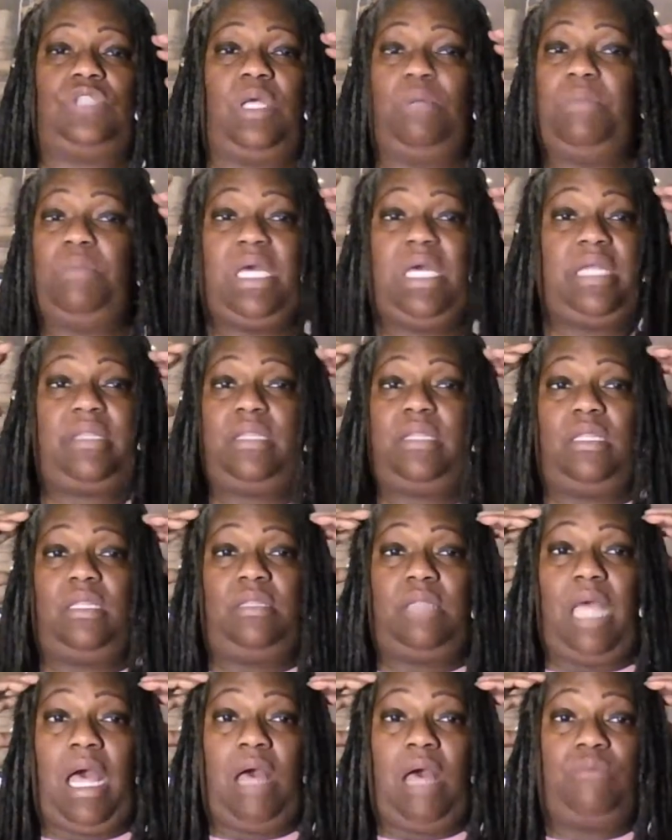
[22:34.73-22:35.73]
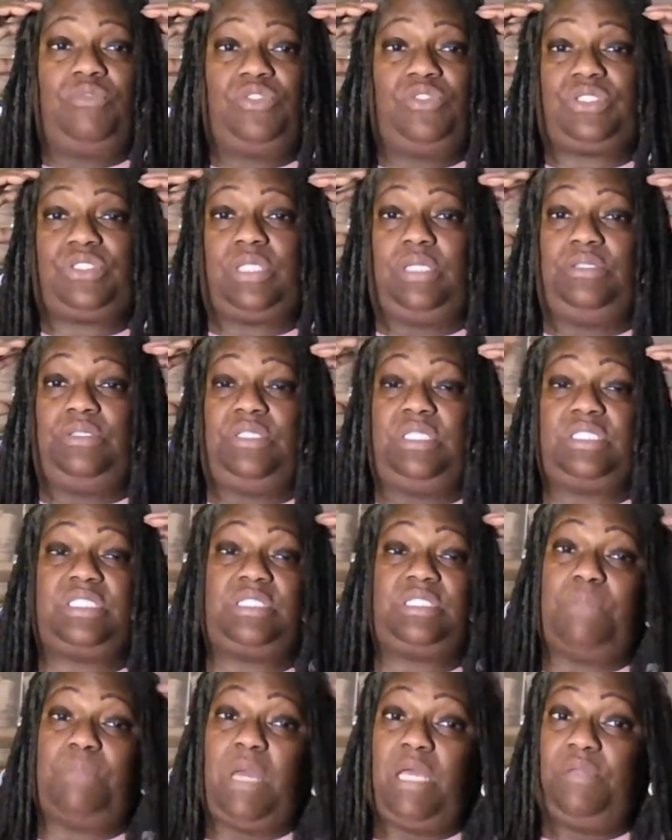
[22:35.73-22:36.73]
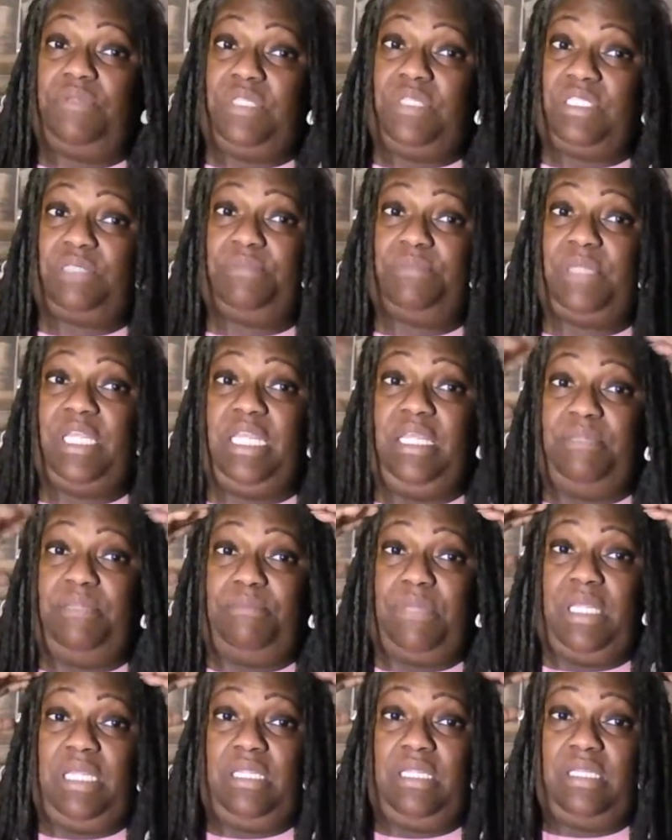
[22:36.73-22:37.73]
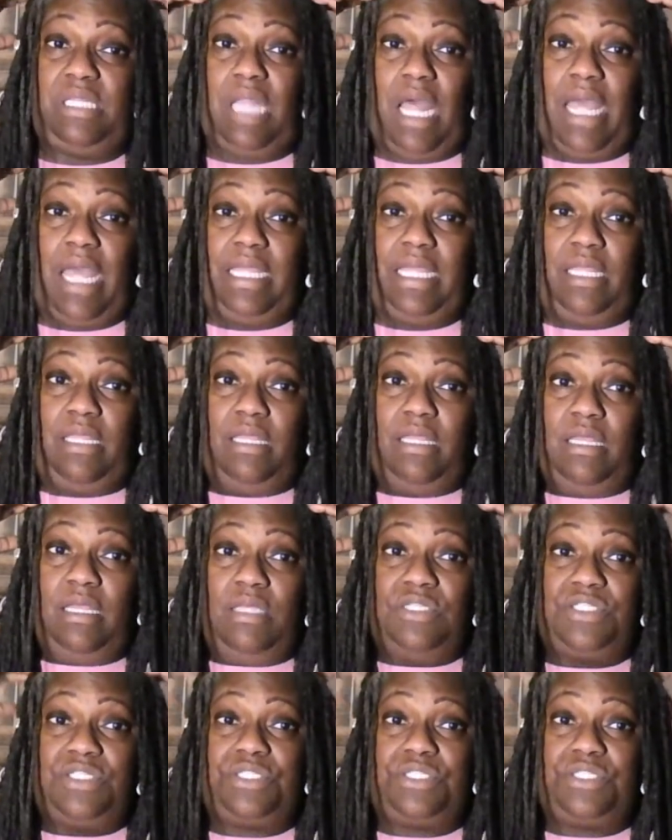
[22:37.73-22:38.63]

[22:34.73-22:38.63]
somehow or another, I would say this me it like